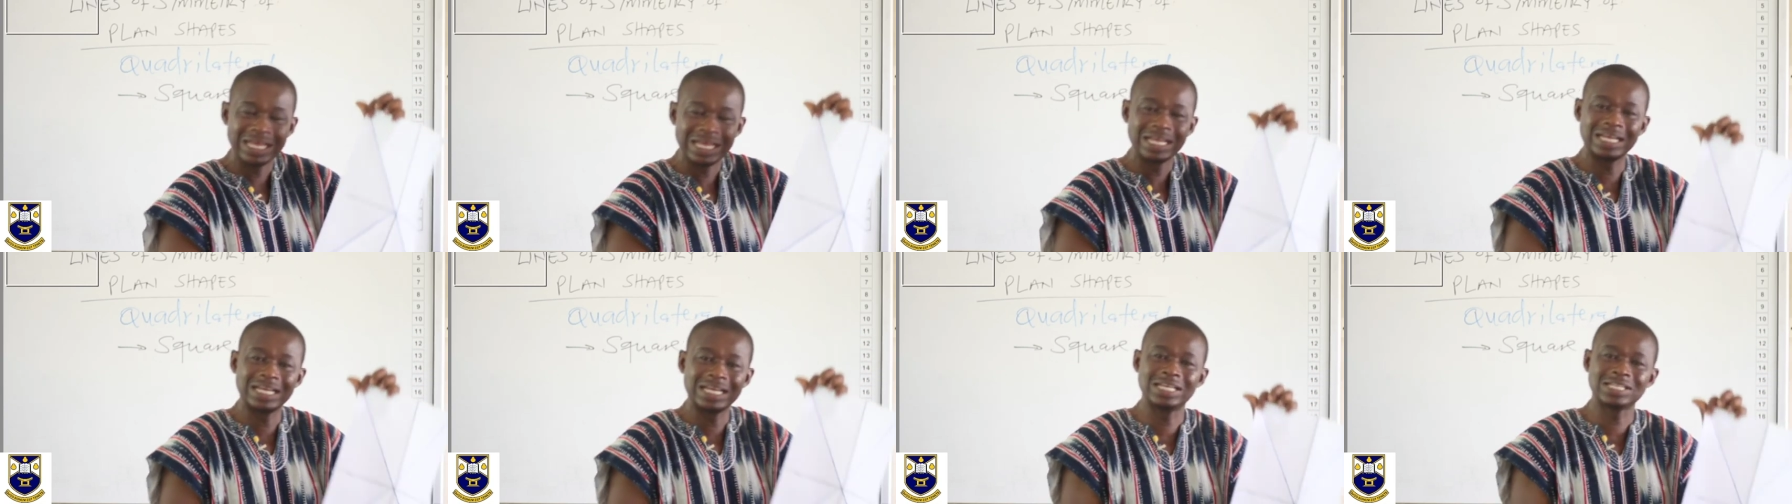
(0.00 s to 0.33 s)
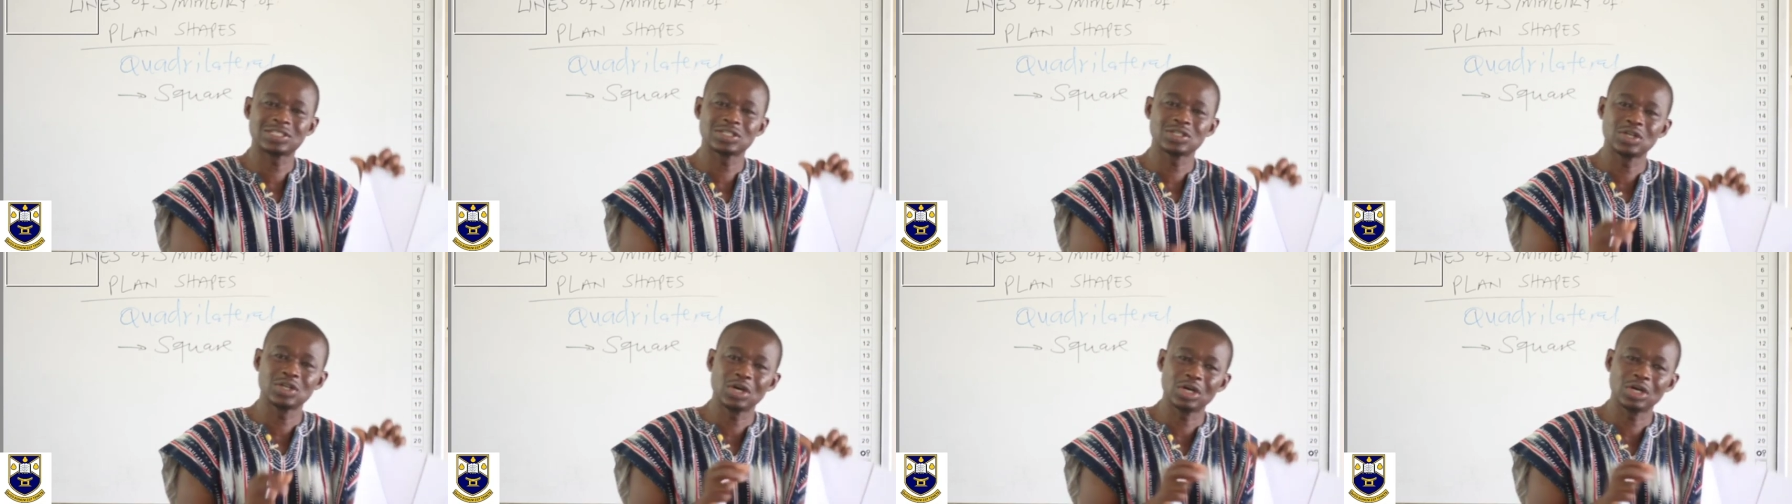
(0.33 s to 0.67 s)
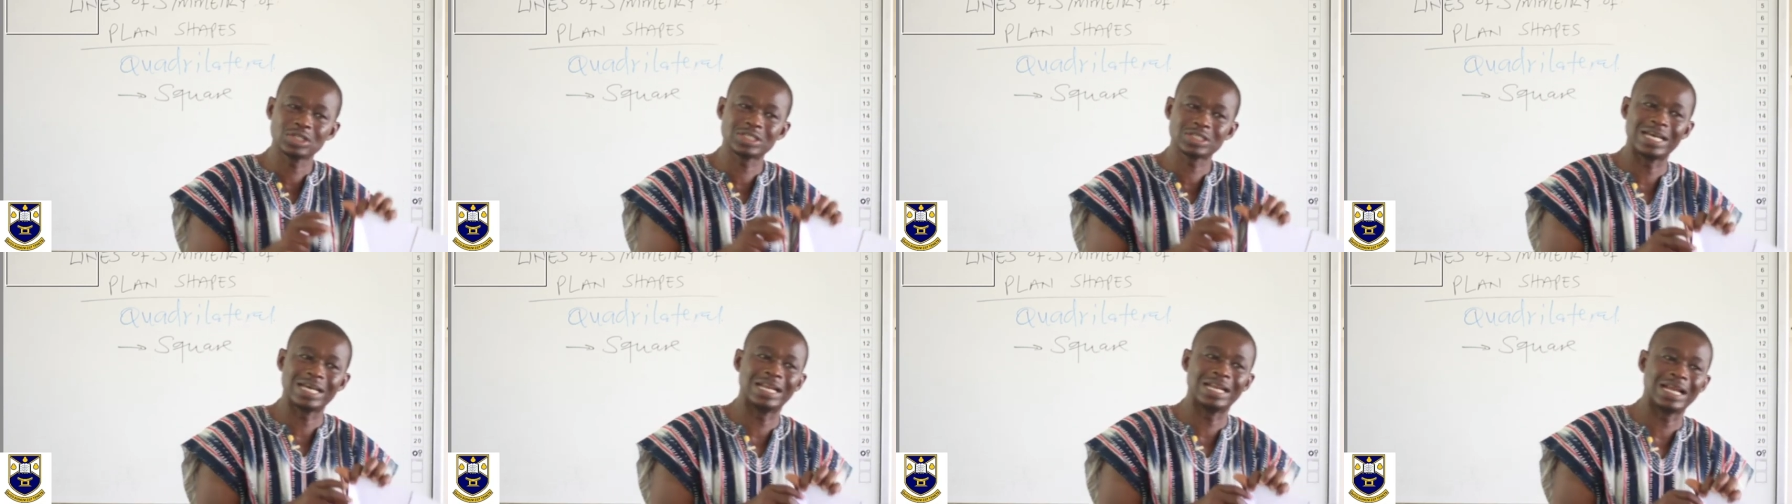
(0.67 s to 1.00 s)
is
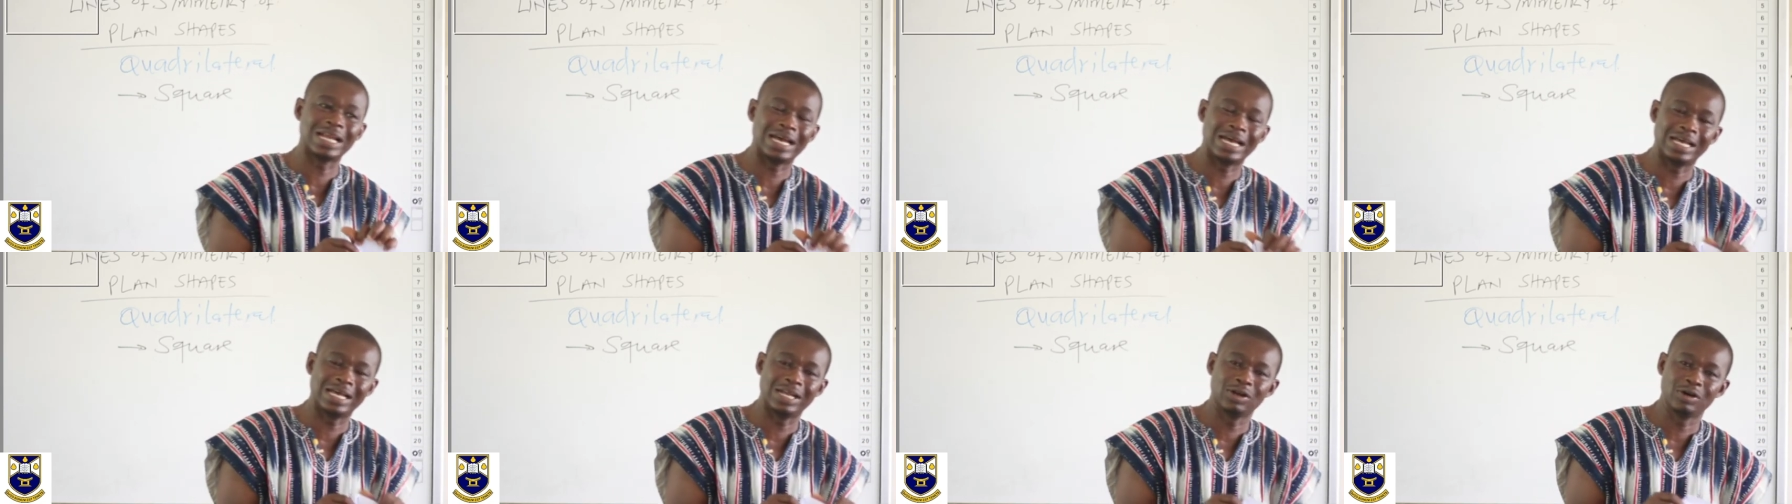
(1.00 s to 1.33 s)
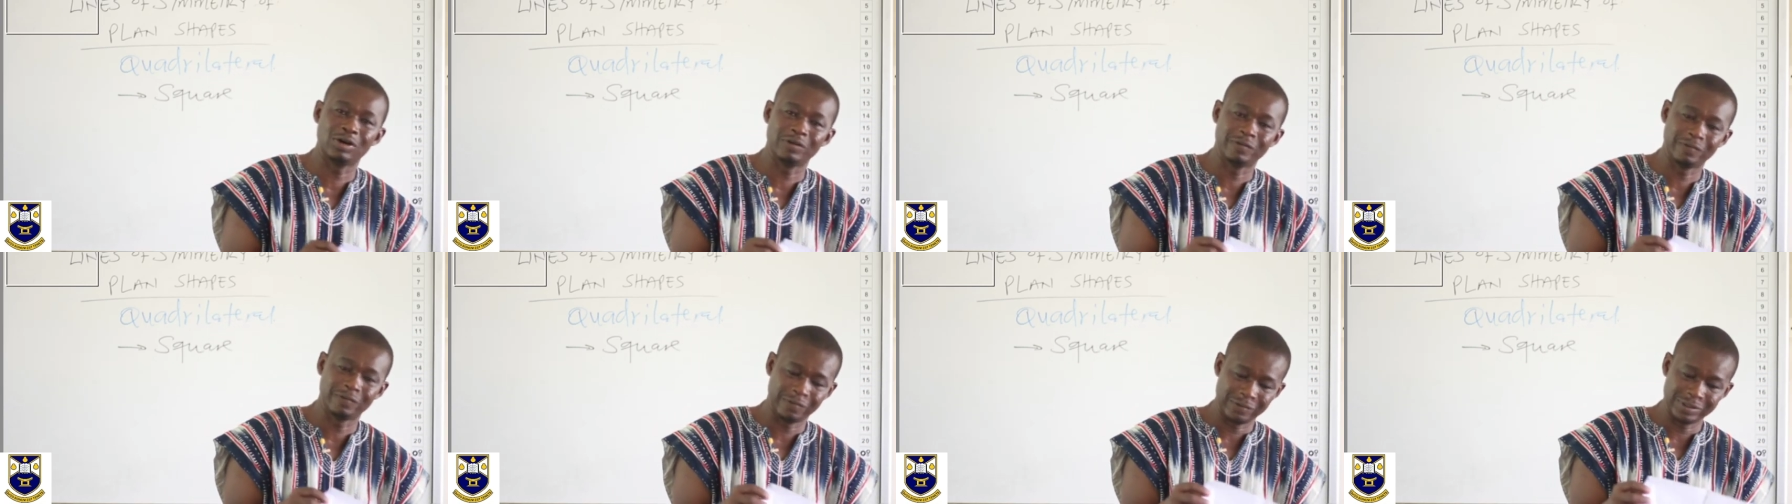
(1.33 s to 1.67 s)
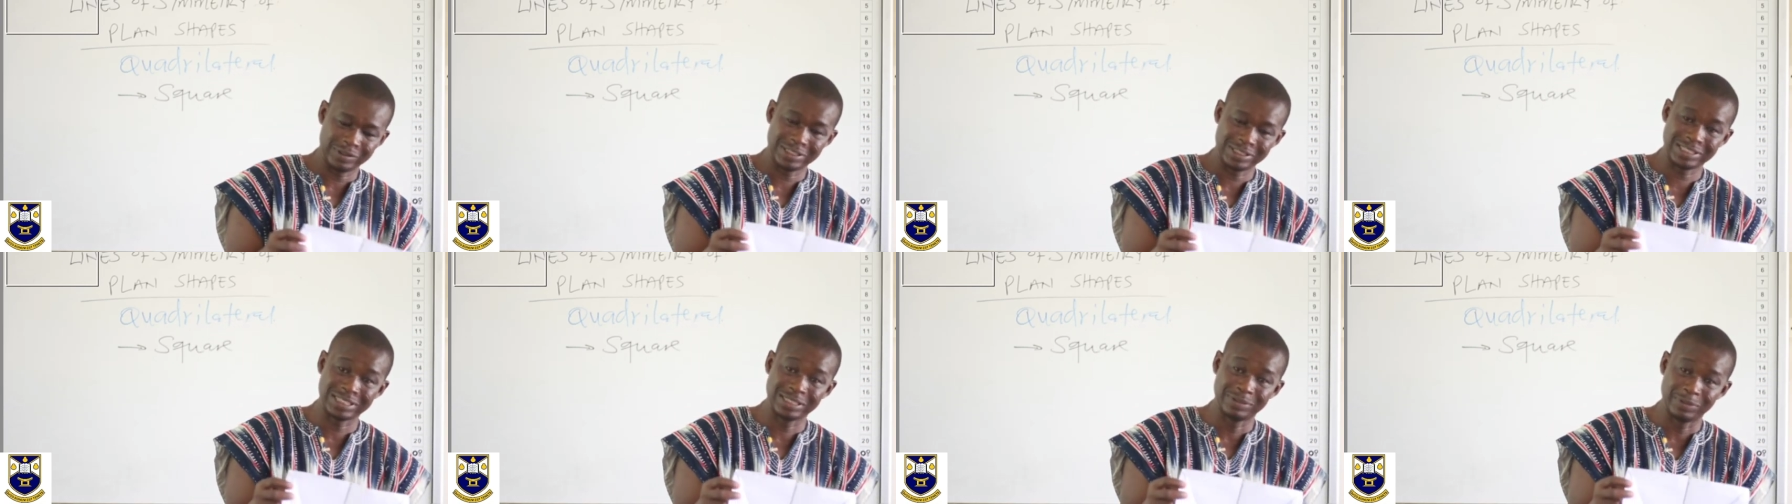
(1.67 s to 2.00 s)
not a line of
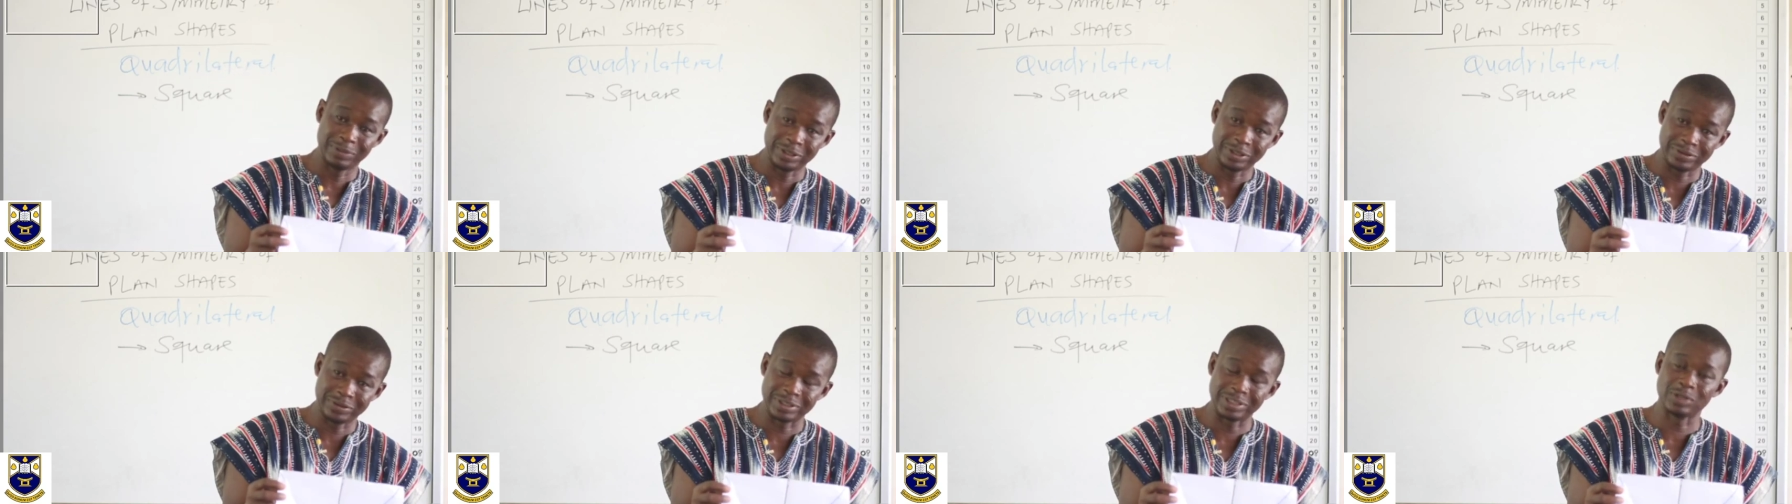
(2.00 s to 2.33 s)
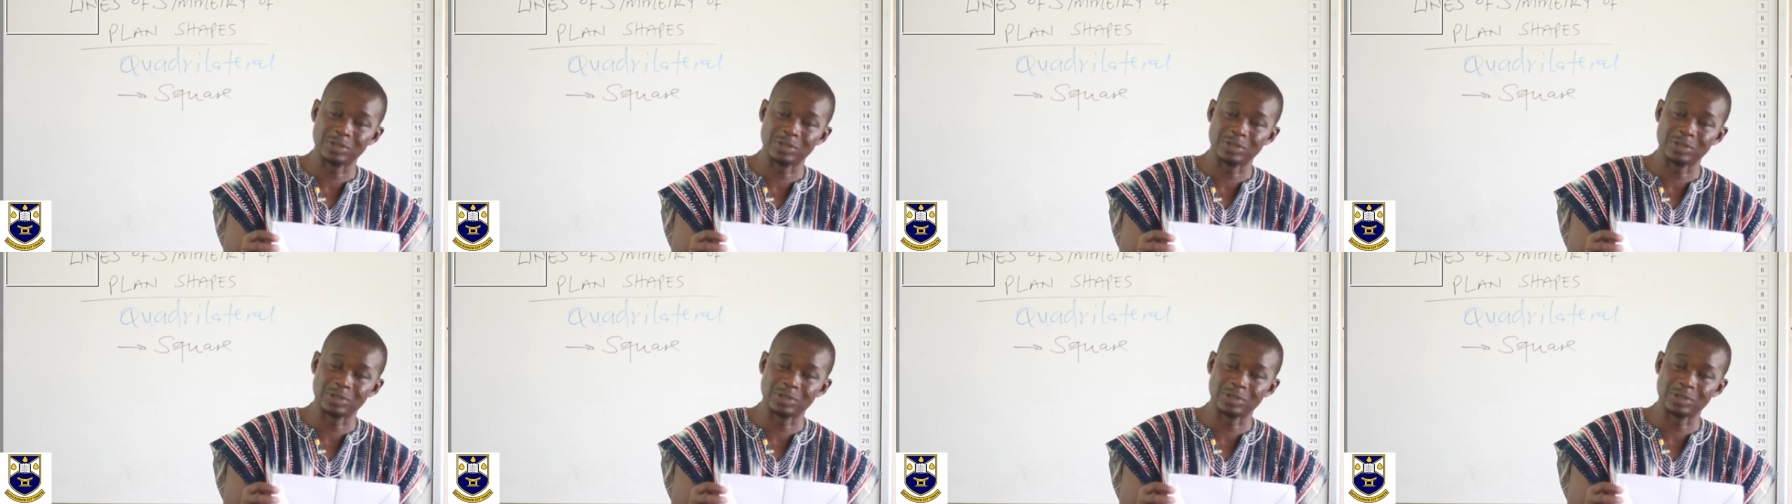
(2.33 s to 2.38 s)
symmetry.